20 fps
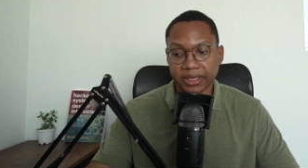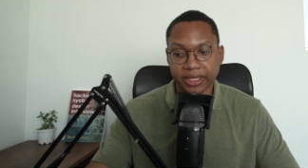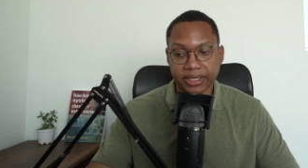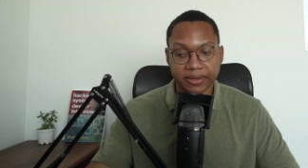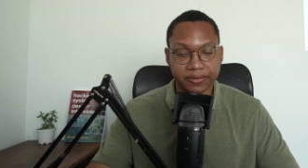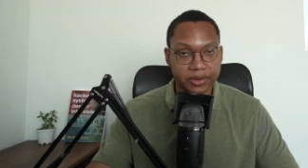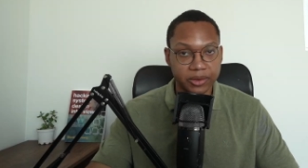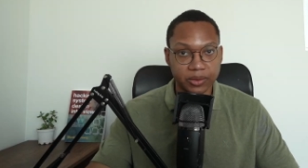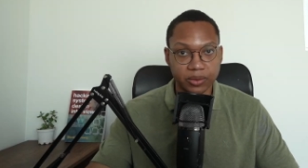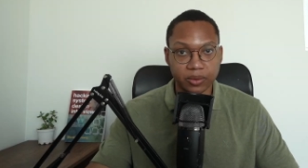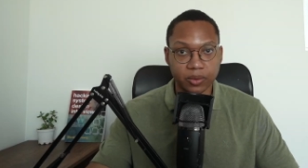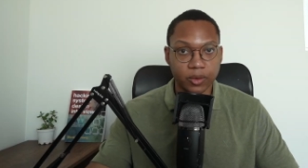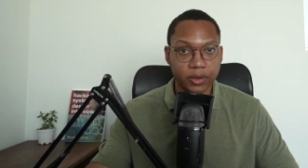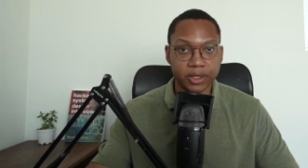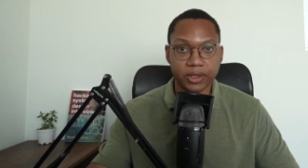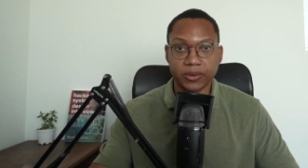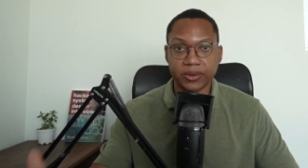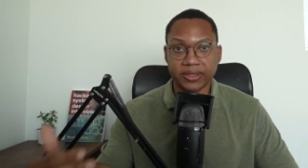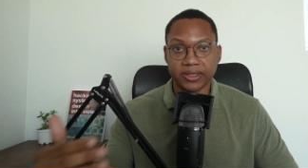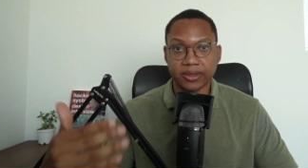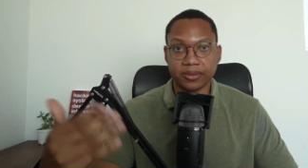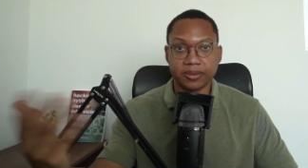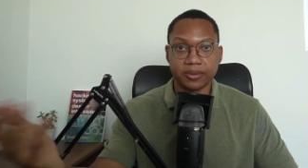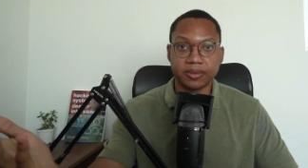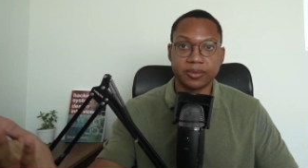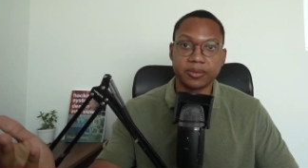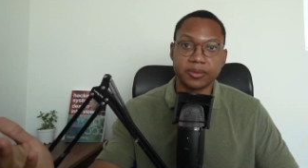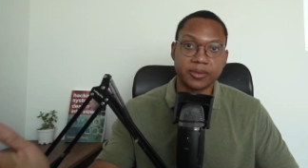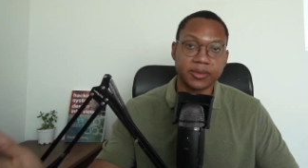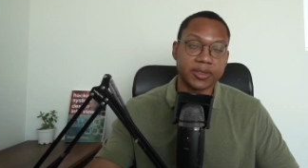Like if you're working with
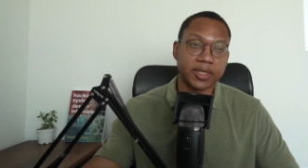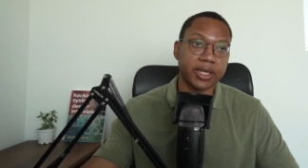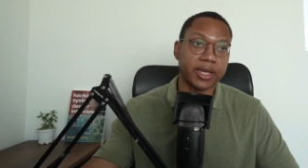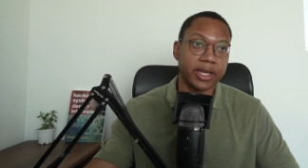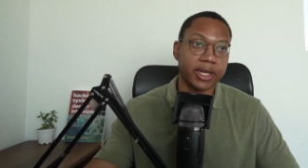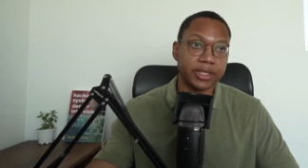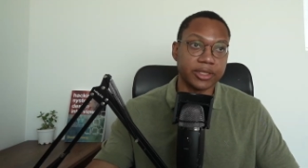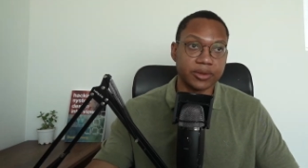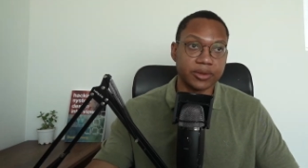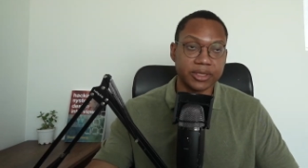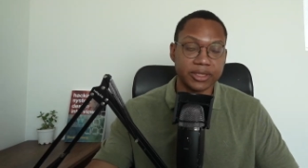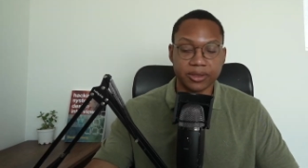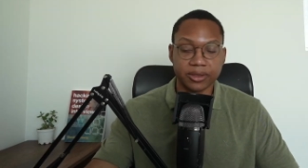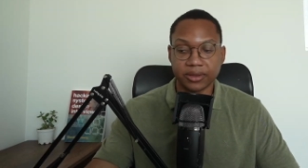some psychiatrist,